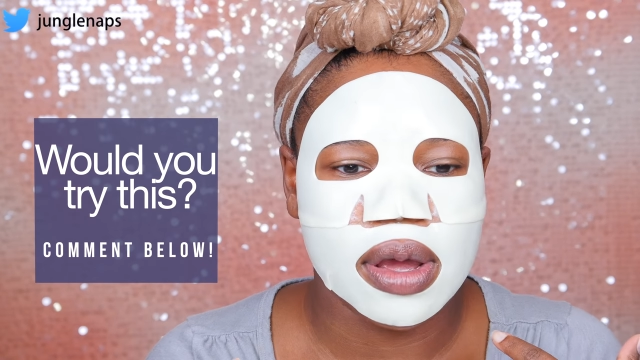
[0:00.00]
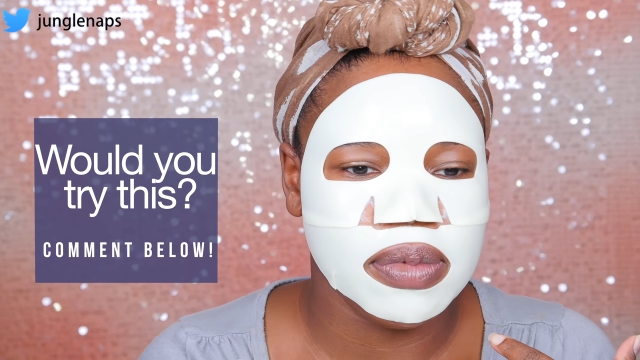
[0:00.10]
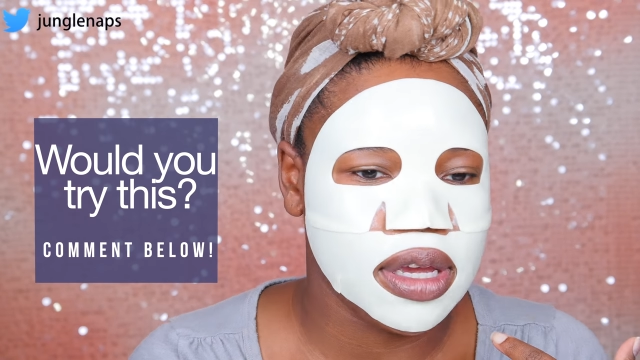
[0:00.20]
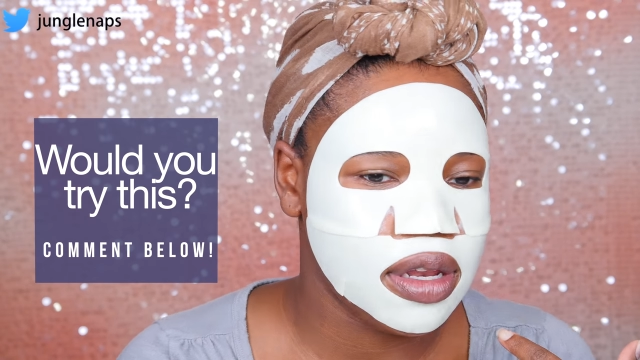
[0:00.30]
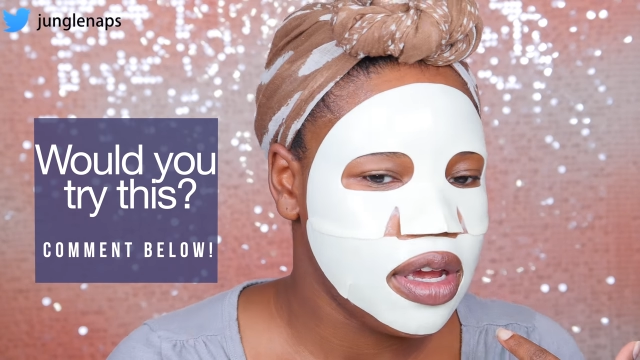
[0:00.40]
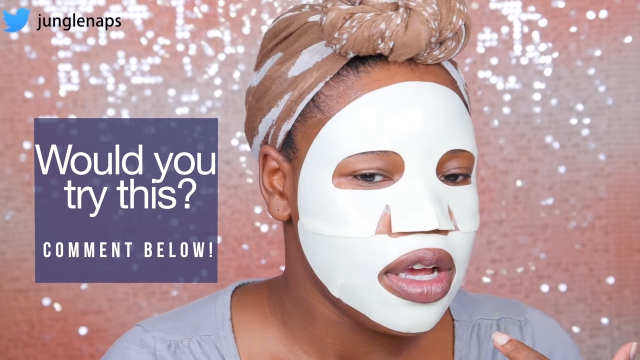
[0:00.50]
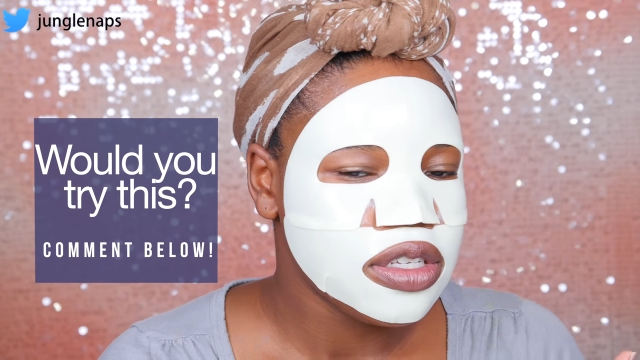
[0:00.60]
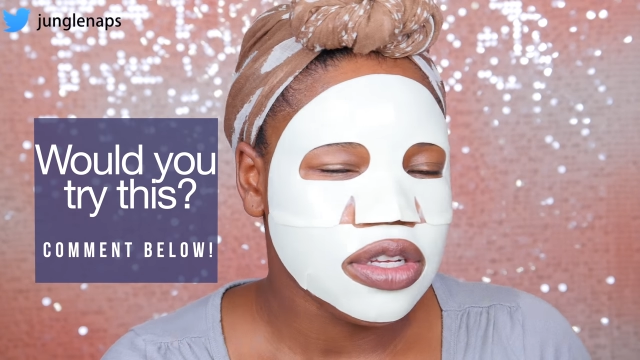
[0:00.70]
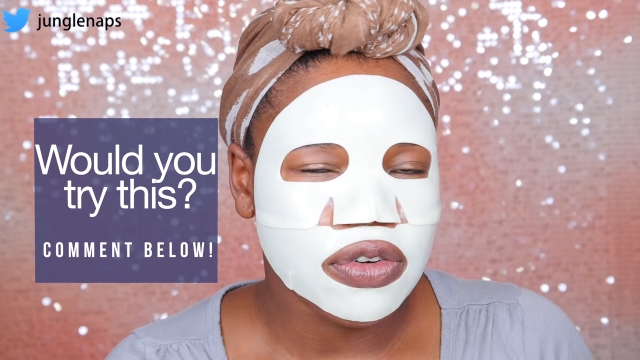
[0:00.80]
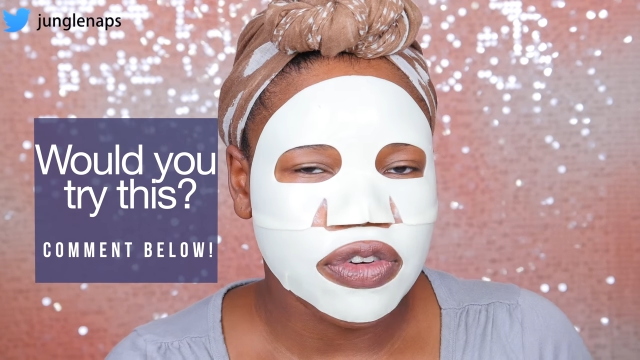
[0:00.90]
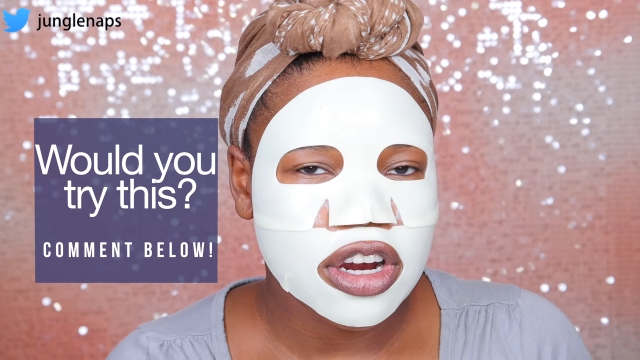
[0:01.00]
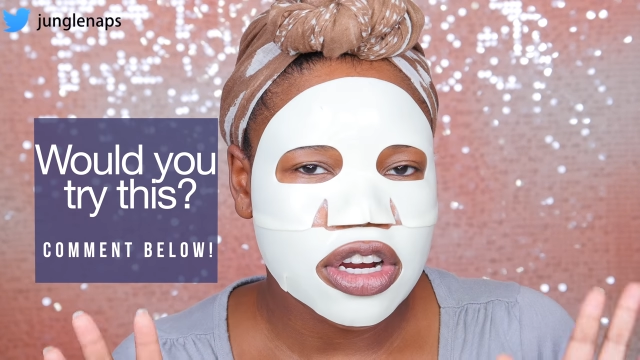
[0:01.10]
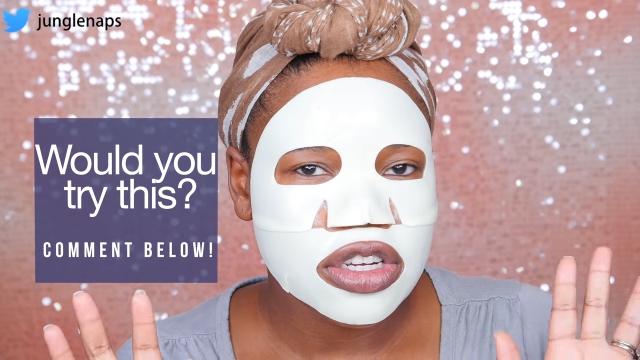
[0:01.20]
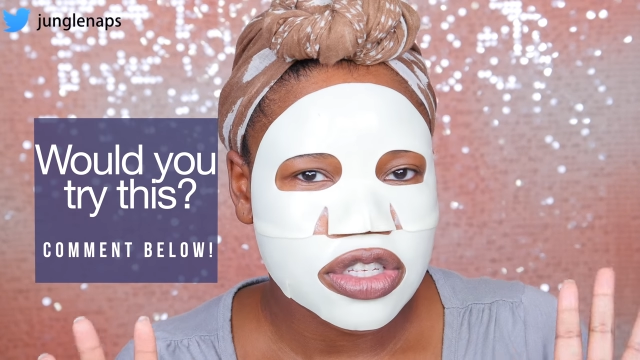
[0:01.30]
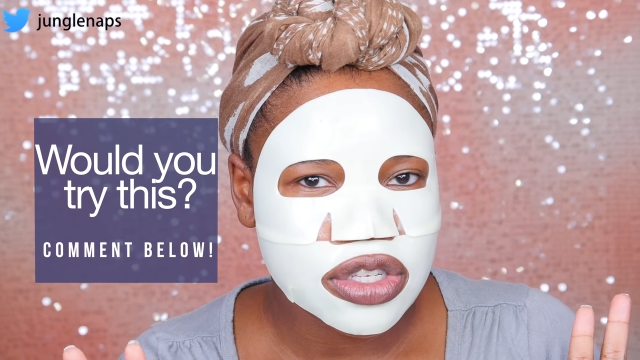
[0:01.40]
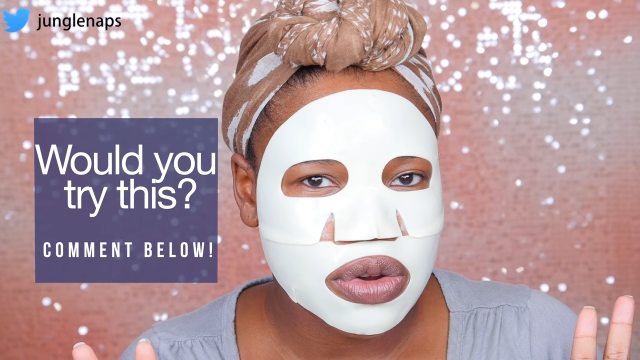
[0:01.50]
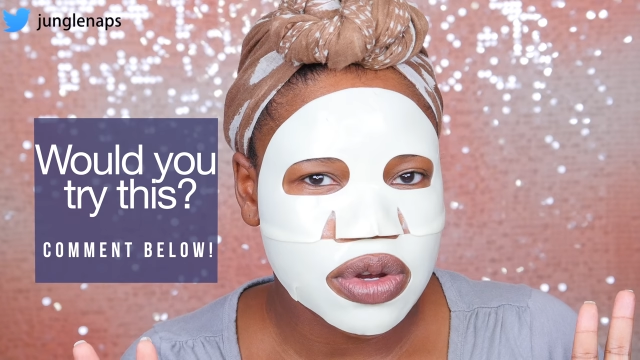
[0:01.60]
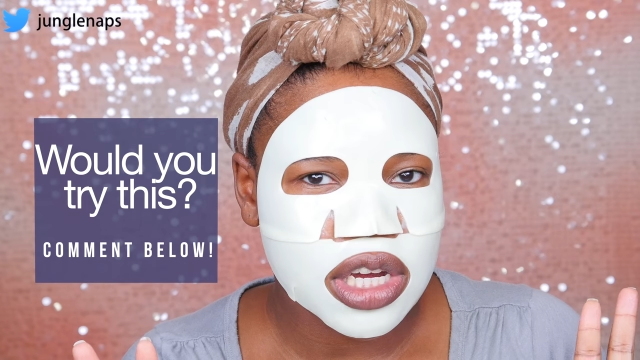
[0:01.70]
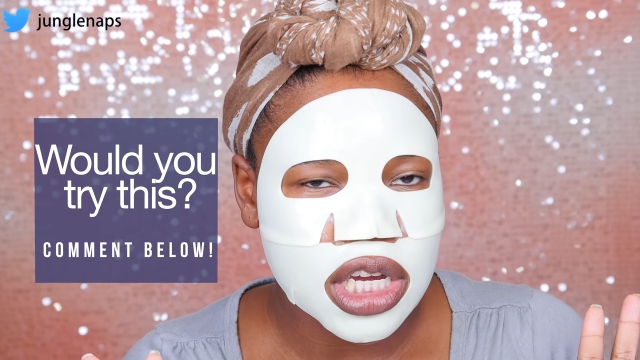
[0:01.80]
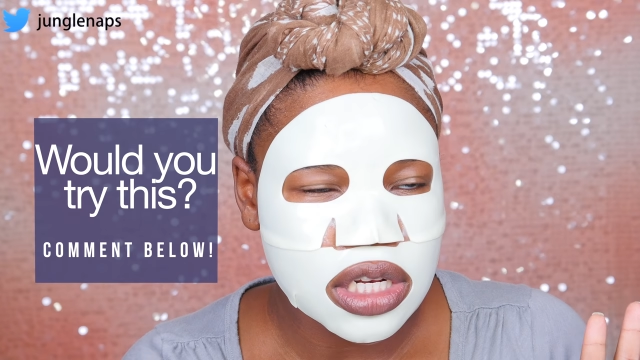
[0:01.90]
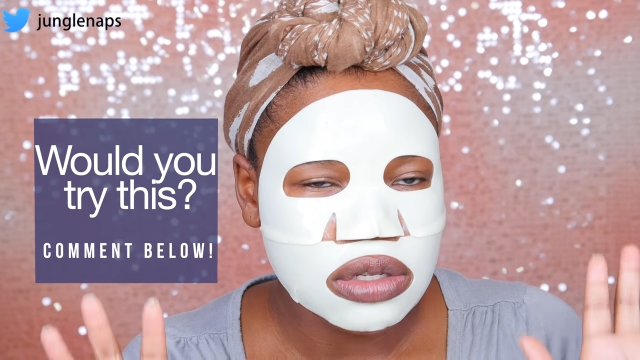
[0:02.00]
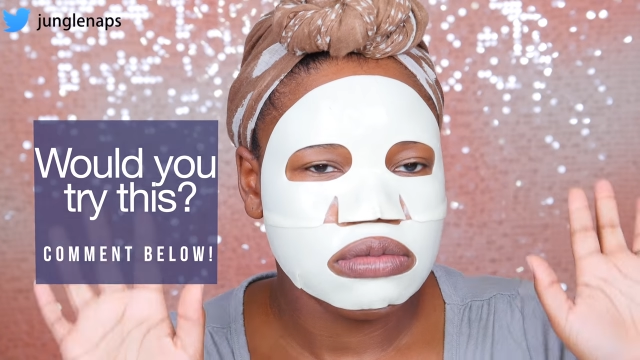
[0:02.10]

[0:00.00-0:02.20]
I mean, so far, so good.